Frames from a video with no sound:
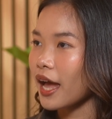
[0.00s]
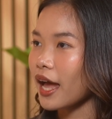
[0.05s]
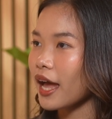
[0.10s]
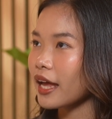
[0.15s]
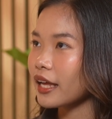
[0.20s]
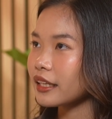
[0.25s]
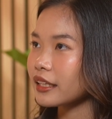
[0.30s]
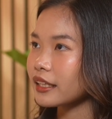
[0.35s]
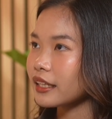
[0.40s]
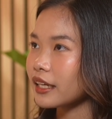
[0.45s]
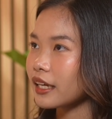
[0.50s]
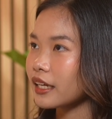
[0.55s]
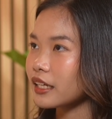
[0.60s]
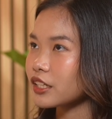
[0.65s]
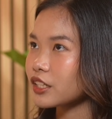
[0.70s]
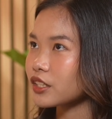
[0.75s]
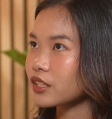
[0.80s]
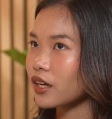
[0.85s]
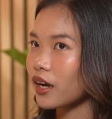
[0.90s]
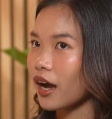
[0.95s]
And
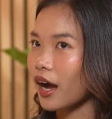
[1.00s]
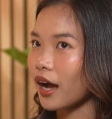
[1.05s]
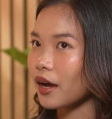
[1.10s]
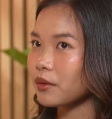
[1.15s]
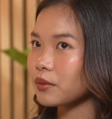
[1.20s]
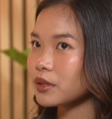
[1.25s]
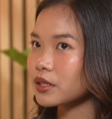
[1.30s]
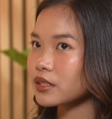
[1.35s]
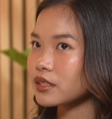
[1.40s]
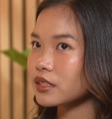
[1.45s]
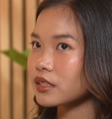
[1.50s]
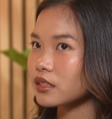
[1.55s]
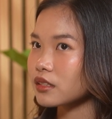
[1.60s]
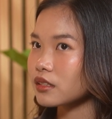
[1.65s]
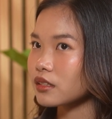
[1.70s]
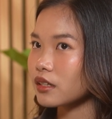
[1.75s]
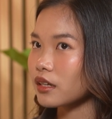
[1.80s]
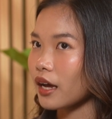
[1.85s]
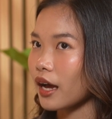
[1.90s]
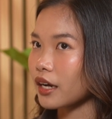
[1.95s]
I was
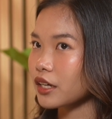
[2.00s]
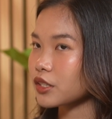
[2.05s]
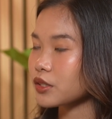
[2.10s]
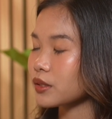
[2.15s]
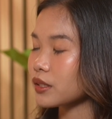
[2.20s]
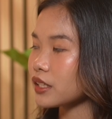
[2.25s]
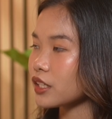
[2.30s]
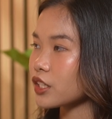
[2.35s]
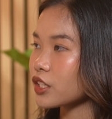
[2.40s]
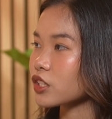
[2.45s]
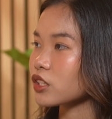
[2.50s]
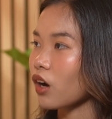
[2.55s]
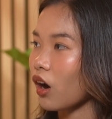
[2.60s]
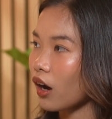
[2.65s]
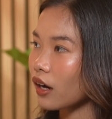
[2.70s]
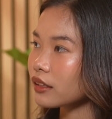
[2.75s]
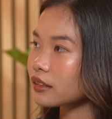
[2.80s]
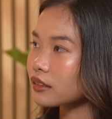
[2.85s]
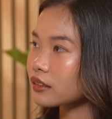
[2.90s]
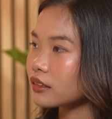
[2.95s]
actually
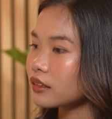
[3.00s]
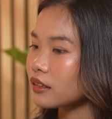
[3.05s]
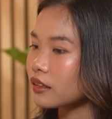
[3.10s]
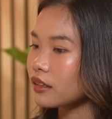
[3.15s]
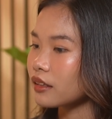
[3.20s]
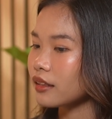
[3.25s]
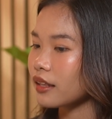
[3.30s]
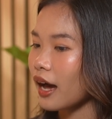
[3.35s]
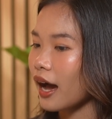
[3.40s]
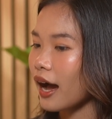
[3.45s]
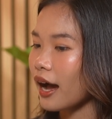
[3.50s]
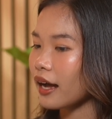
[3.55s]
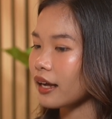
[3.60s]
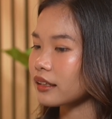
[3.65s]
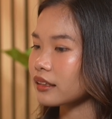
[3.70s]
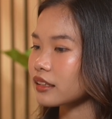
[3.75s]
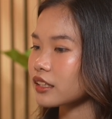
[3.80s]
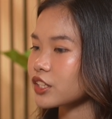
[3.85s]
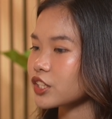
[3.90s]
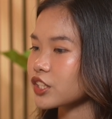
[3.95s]
shocked
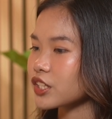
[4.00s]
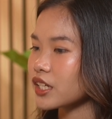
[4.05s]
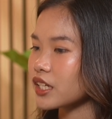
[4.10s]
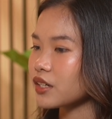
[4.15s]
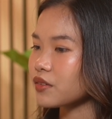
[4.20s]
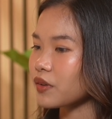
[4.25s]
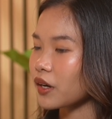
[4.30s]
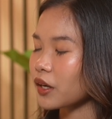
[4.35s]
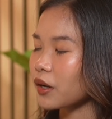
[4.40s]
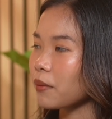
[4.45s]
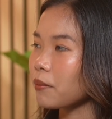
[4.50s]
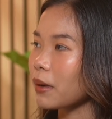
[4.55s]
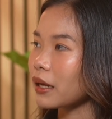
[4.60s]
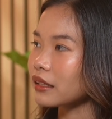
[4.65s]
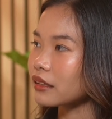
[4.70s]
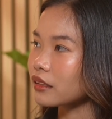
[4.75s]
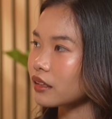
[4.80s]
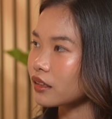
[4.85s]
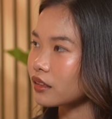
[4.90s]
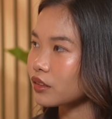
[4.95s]
that she
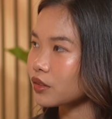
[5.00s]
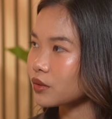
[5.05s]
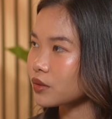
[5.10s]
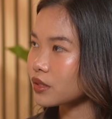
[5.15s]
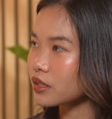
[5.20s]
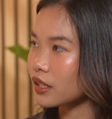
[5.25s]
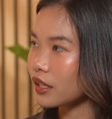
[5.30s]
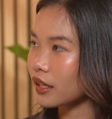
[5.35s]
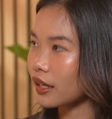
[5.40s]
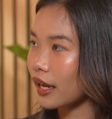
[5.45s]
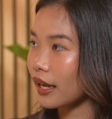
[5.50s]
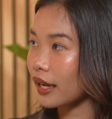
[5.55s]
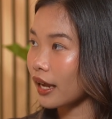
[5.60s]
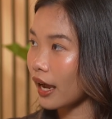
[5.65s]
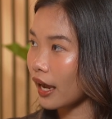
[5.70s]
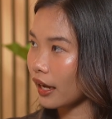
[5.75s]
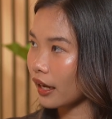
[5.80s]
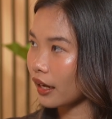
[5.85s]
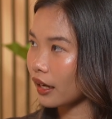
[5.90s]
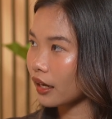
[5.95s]
recommended using
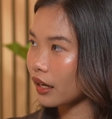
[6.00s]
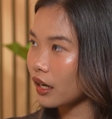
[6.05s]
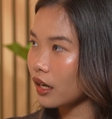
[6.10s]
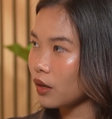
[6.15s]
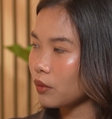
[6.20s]
AI.